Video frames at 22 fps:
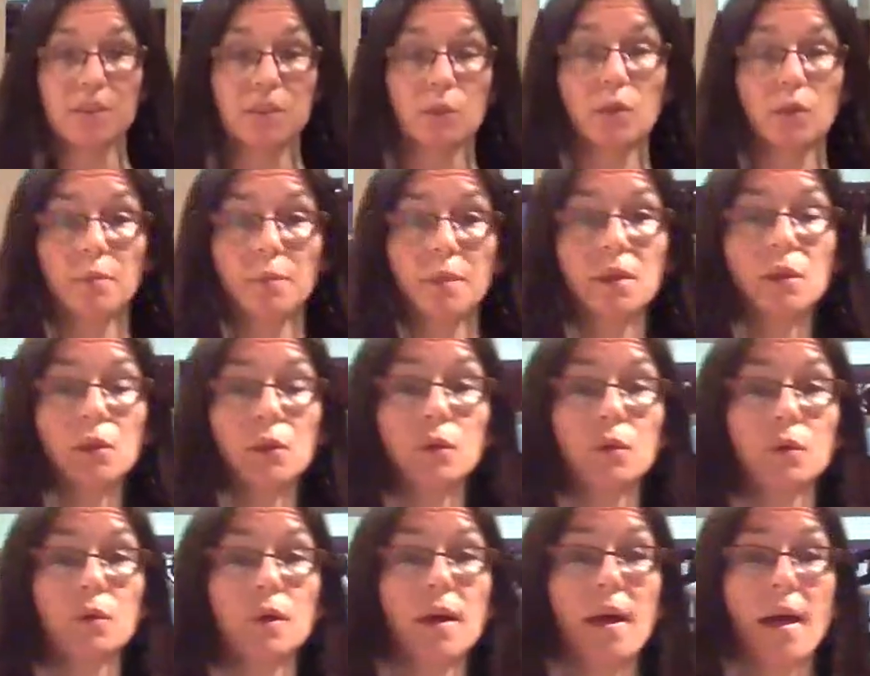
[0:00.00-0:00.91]
to women
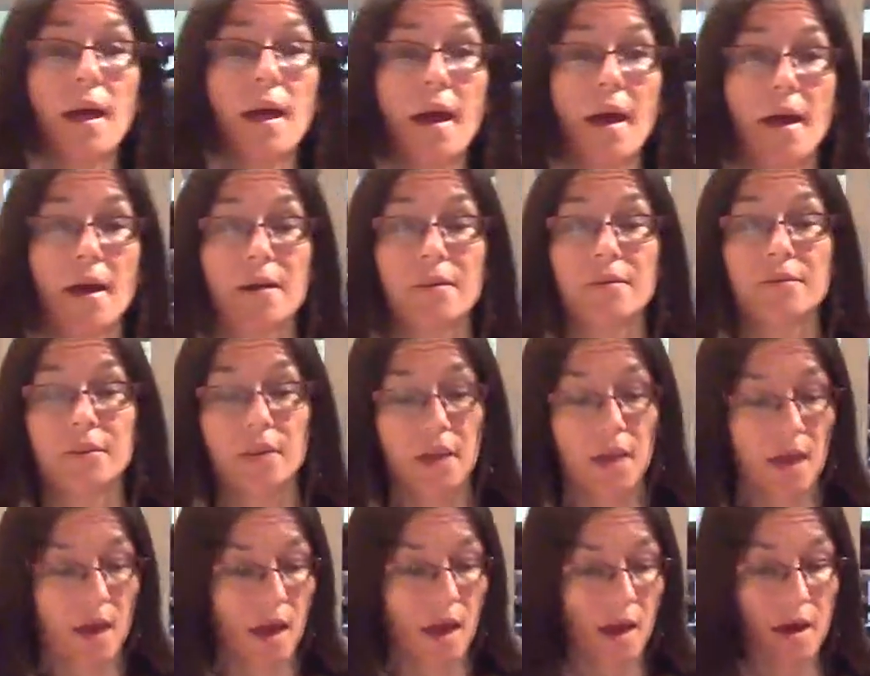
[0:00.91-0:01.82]
who have
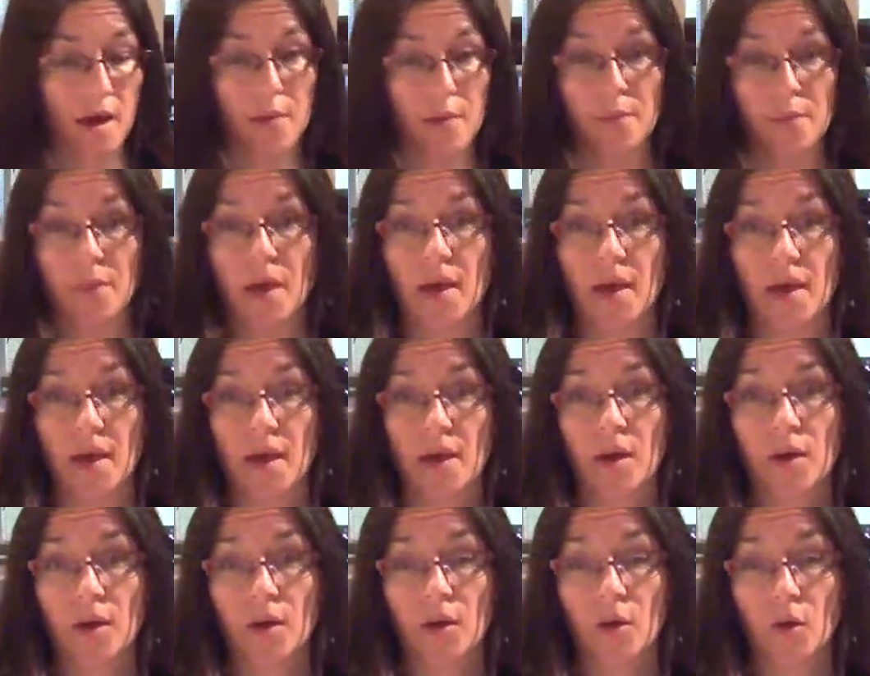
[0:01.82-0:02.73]

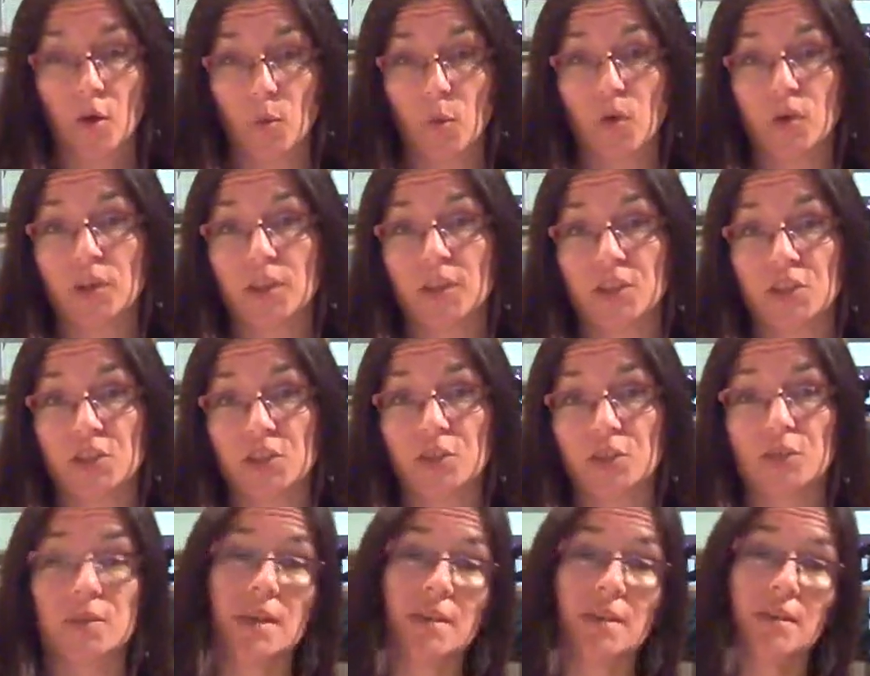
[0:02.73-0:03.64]
hormonal
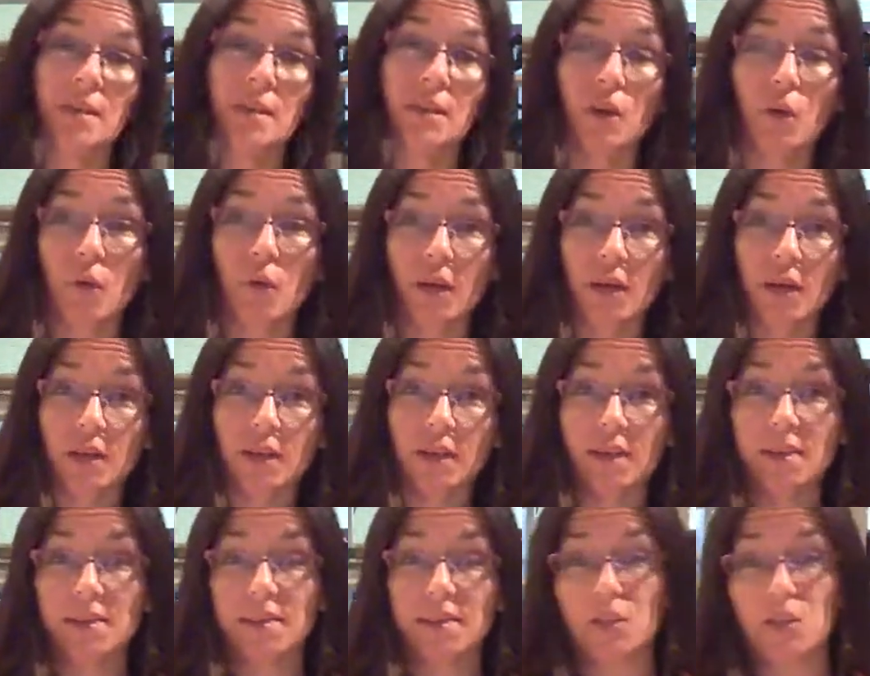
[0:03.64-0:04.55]
issues and then they go on a
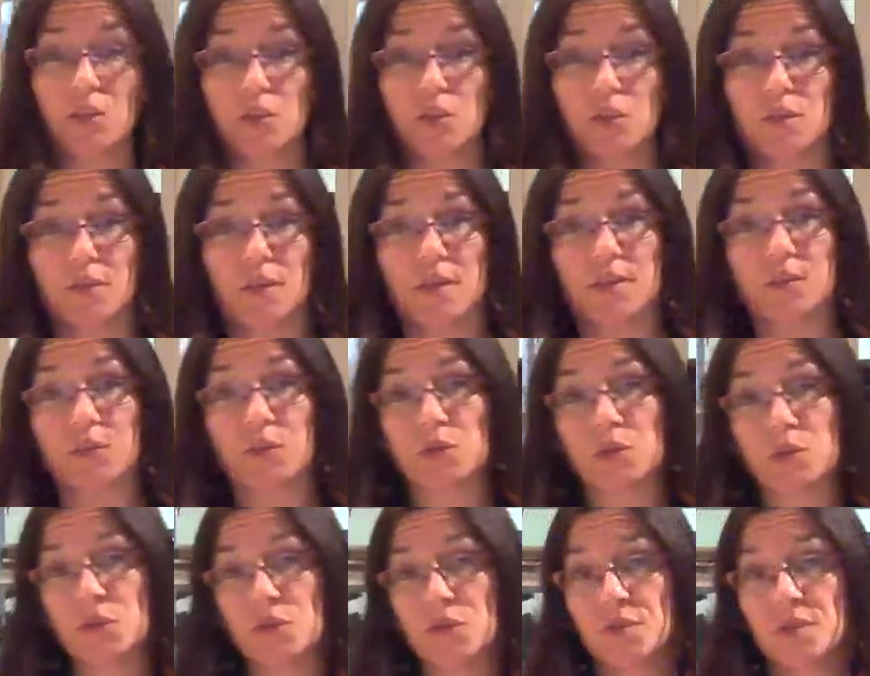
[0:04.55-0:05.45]
cleanse, like a juice fast or
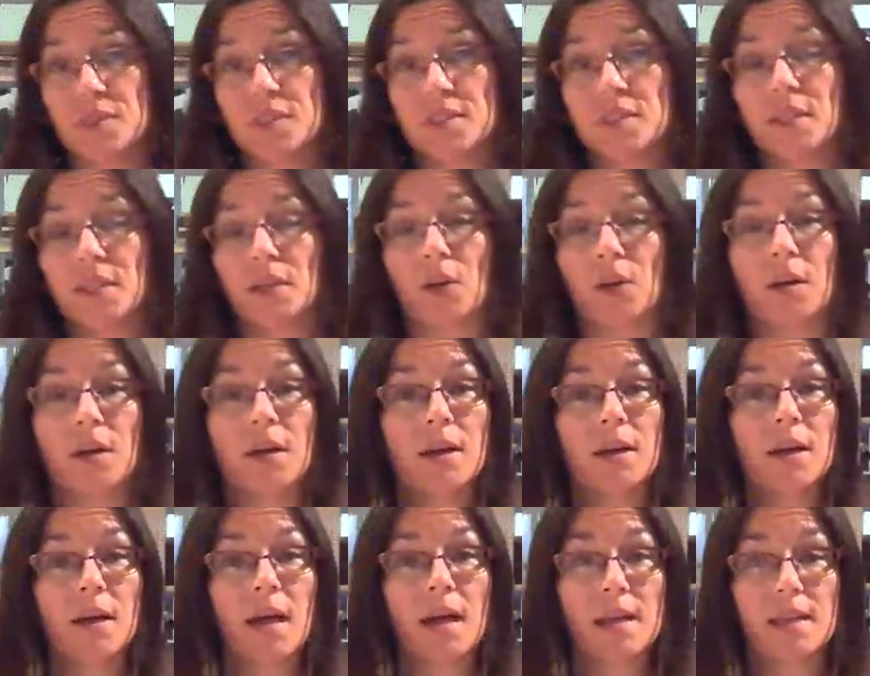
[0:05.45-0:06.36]
juice feasting or
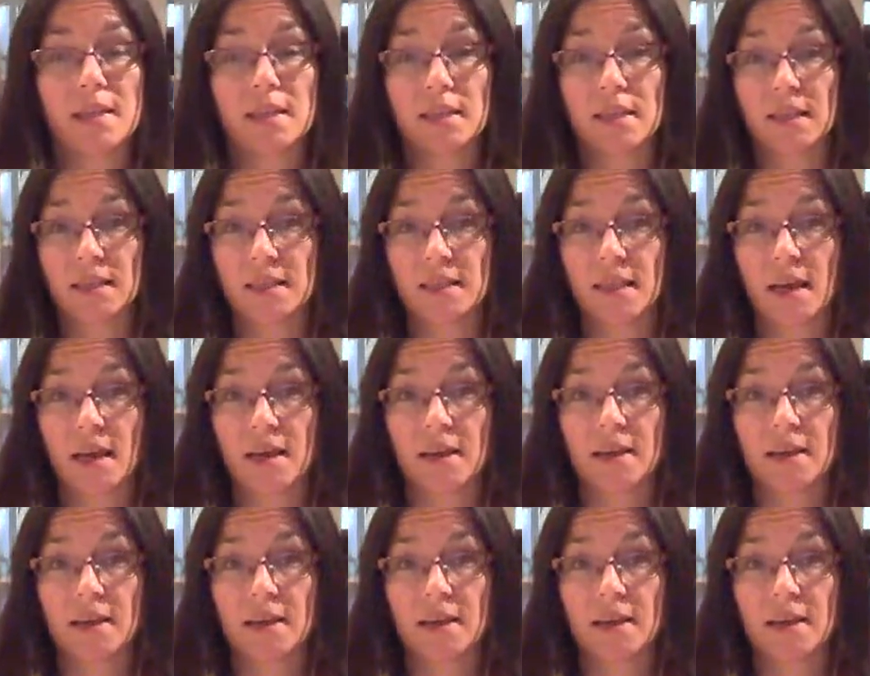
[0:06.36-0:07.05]
anything like that.